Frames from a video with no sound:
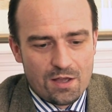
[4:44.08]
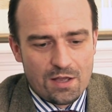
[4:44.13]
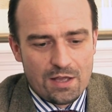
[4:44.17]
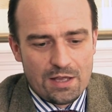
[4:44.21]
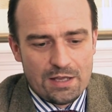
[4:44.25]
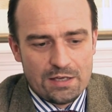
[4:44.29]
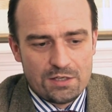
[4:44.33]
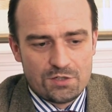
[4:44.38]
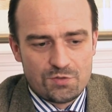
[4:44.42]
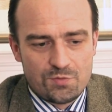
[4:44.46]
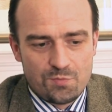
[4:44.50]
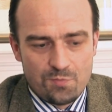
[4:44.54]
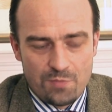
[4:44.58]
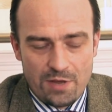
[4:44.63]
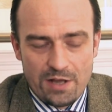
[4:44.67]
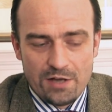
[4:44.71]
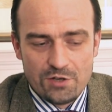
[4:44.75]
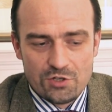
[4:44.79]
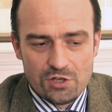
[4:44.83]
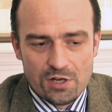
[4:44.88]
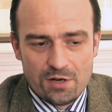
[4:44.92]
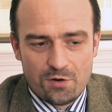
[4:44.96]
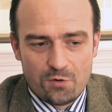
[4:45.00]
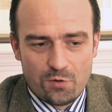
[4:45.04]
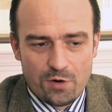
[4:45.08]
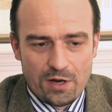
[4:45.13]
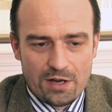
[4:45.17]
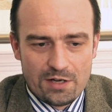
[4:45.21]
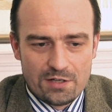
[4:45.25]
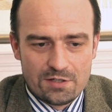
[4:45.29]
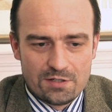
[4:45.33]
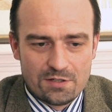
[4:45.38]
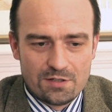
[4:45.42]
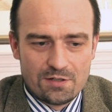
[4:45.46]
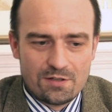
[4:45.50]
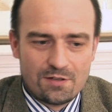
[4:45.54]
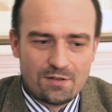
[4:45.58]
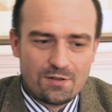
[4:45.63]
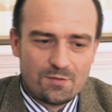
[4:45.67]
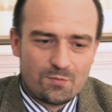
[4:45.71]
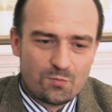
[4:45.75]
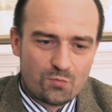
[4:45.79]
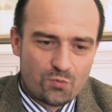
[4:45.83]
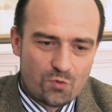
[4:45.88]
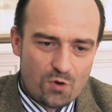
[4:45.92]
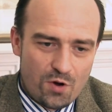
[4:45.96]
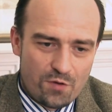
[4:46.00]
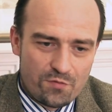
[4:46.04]
It may generate
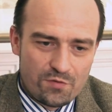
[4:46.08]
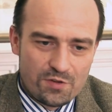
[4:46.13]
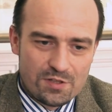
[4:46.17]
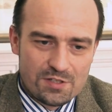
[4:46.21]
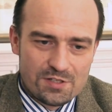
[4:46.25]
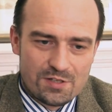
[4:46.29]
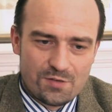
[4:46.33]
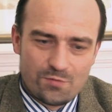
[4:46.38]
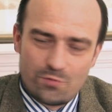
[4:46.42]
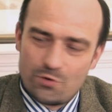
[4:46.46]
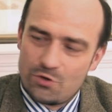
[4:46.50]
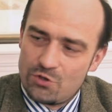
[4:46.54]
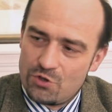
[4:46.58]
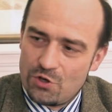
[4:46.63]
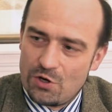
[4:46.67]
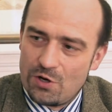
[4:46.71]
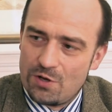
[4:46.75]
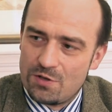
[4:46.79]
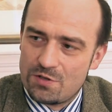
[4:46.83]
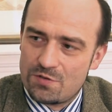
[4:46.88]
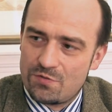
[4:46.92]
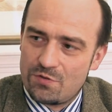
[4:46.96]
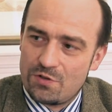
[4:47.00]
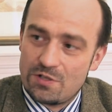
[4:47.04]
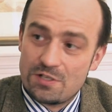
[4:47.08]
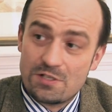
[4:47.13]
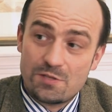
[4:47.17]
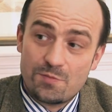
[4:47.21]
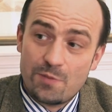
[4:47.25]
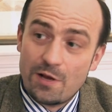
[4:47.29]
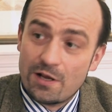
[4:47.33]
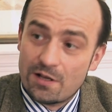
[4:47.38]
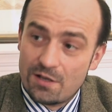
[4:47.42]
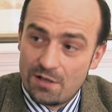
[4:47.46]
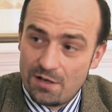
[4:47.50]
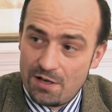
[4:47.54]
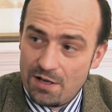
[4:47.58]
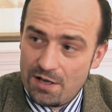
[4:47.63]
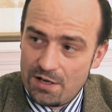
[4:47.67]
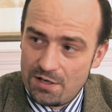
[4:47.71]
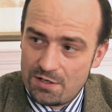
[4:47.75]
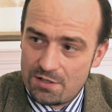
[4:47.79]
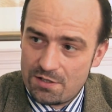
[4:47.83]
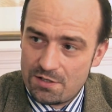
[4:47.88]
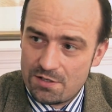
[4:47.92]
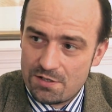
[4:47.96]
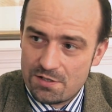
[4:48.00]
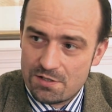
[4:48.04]
profits and returns for the
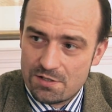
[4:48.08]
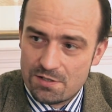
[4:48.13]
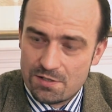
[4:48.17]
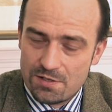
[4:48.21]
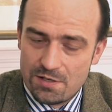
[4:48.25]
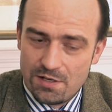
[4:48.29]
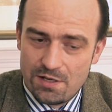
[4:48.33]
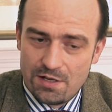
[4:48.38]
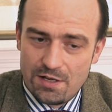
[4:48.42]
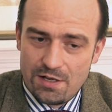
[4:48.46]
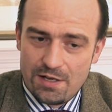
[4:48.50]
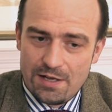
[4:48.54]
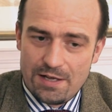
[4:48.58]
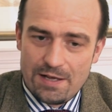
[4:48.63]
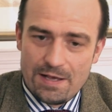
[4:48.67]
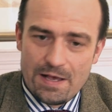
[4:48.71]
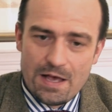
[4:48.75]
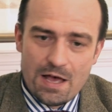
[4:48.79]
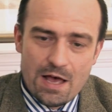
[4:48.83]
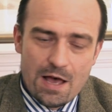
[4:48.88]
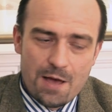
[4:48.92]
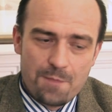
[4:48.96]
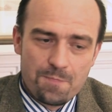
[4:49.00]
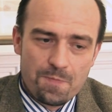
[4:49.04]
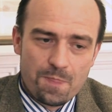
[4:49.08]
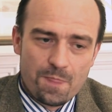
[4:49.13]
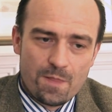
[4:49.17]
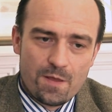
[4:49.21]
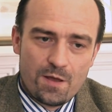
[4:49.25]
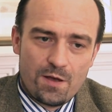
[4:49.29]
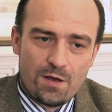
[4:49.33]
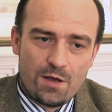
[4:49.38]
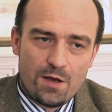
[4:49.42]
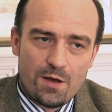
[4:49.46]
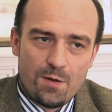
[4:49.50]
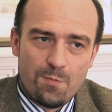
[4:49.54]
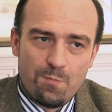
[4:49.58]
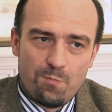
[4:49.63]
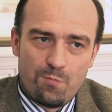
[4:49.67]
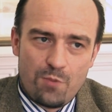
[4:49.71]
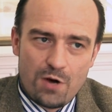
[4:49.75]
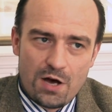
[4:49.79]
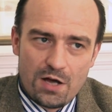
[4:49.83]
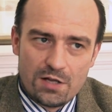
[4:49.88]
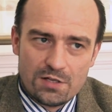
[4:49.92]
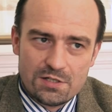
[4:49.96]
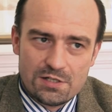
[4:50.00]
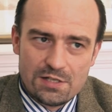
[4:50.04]
speculators,
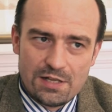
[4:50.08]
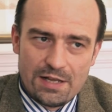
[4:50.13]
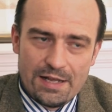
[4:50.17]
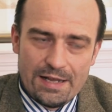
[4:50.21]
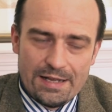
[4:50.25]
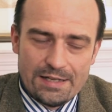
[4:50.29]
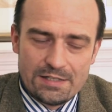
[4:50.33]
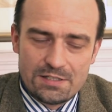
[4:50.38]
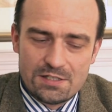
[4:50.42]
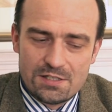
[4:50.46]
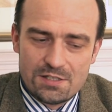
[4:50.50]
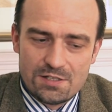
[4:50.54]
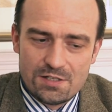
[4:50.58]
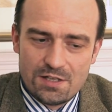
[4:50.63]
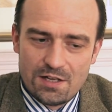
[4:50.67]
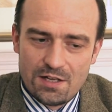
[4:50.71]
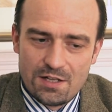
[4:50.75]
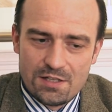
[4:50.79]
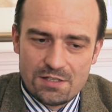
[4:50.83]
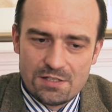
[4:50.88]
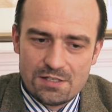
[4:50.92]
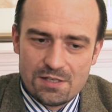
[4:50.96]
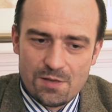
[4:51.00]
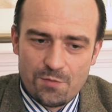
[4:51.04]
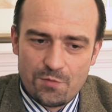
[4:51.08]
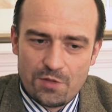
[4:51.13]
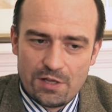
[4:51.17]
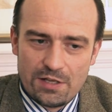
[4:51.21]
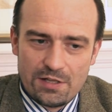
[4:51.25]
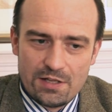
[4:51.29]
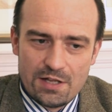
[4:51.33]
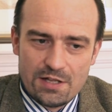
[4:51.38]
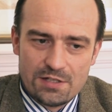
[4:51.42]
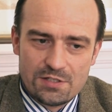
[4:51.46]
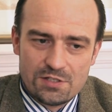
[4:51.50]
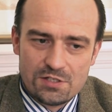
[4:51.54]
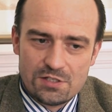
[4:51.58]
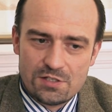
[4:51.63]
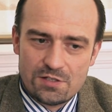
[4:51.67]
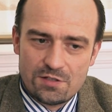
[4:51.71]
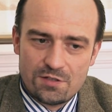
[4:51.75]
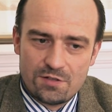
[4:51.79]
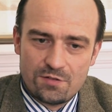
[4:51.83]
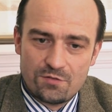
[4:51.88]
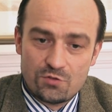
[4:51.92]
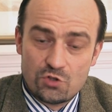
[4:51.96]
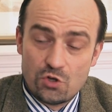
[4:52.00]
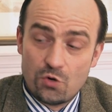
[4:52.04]
but it's something that's
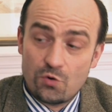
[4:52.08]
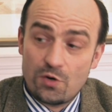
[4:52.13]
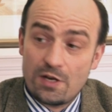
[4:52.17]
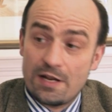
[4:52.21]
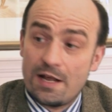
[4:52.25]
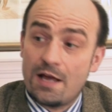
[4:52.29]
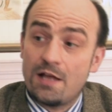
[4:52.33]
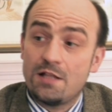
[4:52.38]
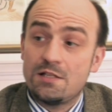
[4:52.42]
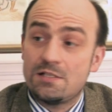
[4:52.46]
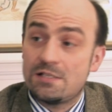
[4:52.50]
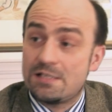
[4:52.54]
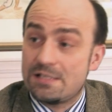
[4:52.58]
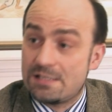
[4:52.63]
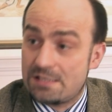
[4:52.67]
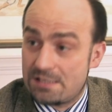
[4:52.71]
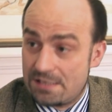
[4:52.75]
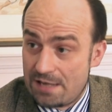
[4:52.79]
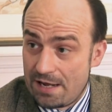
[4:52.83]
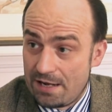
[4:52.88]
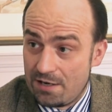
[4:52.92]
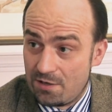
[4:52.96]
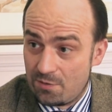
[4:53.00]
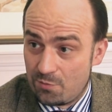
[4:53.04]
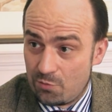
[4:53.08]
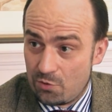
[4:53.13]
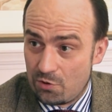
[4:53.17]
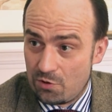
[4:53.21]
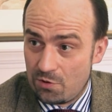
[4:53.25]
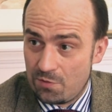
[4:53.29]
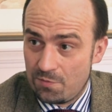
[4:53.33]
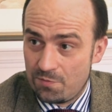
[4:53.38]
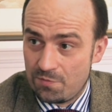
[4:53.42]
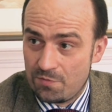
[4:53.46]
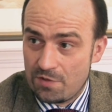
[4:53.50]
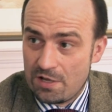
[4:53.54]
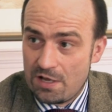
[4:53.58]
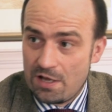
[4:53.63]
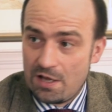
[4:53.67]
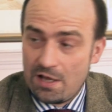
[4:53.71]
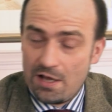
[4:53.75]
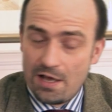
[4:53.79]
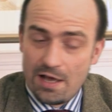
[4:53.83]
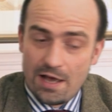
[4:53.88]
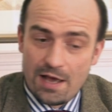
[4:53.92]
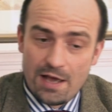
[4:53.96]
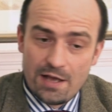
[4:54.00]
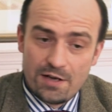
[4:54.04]
totally unsustainable
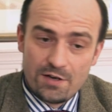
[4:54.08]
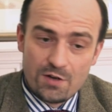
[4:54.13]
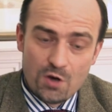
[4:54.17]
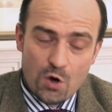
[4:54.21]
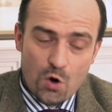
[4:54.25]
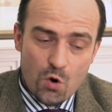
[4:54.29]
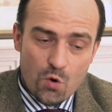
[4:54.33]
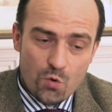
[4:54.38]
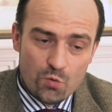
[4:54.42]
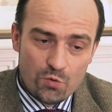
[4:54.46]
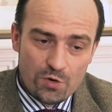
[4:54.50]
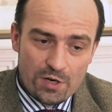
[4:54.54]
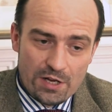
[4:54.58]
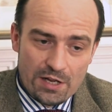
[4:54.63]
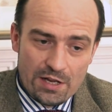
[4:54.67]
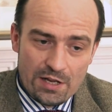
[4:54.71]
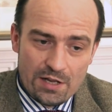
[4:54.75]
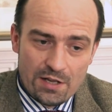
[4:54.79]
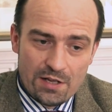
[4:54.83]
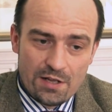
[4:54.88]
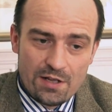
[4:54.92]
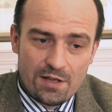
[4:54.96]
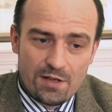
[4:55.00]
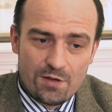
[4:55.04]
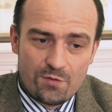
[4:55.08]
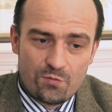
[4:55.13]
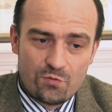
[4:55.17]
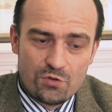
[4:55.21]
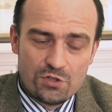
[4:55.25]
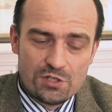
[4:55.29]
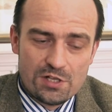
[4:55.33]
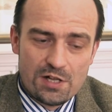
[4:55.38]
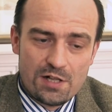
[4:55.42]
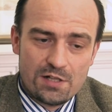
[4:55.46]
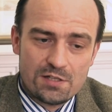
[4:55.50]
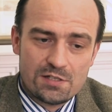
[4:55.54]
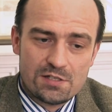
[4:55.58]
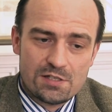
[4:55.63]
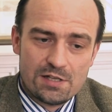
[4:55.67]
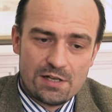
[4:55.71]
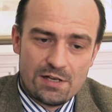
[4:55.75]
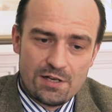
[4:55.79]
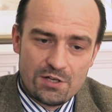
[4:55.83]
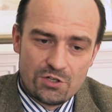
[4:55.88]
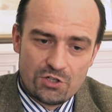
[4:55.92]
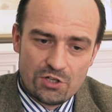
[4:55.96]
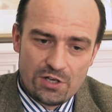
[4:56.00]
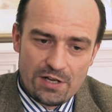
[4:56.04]
and only results
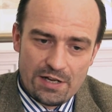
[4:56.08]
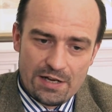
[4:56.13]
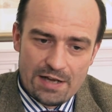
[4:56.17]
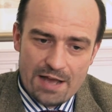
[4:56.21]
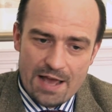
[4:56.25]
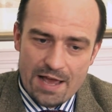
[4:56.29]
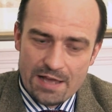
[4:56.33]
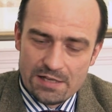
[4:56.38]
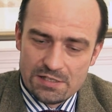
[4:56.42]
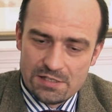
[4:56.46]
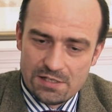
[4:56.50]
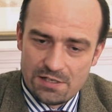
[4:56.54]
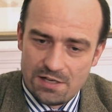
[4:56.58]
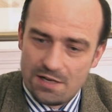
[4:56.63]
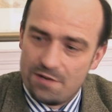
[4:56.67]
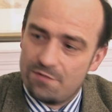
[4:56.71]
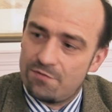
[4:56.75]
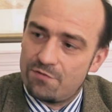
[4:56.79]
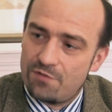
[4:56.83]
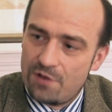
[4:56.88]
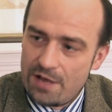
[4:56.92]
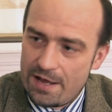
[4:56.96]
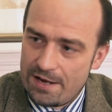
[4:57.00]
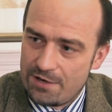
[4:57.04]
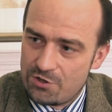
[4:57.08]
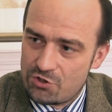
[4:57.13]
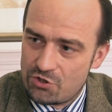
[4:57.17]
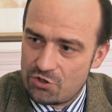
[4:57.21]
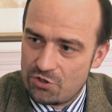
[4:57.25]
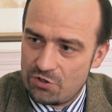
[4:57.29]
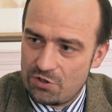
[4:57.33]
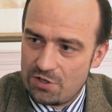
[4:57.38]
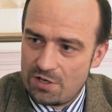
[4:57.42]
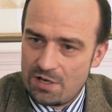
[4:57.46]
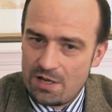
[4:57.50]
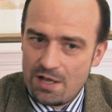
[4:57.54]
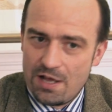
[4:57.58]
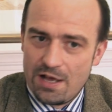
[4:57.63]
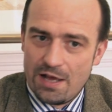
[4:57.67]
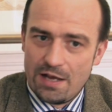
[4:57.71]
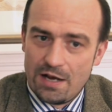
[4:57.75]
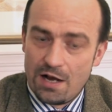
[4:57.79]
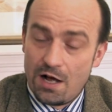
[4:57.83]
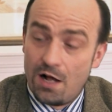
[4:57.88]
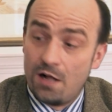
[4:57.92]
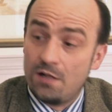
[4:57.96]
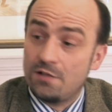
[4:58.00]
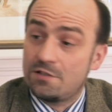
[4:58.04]
initially in asset inflation
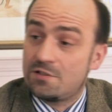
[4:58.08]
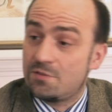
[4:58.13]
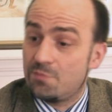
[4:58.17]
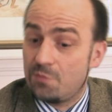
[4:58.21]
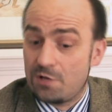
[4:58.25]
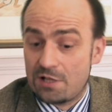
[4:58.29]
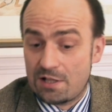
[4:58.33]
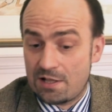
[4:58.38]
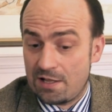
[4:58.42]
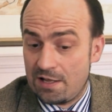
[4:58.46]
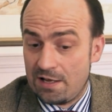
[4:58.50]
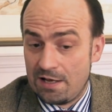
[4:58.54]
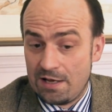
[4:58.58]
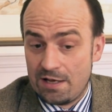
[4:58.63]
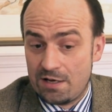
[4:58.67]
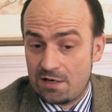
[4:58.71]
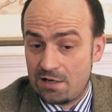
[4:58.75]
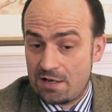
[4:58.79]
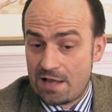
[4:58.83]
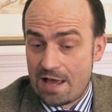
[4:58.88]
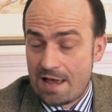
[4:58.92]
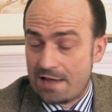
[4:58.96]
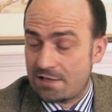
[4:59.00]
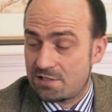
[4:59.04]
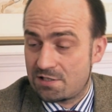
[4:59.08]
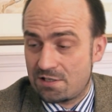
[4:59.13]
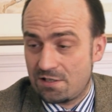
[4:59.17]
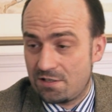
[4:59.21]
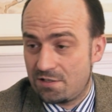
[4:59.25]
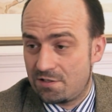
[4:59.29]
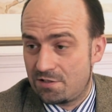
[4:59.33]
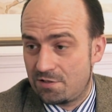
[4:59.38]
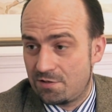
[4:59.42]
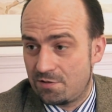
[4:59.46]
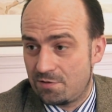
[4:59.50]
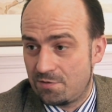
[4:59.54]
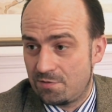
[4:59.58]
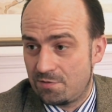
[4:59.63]
and ultimately in an asset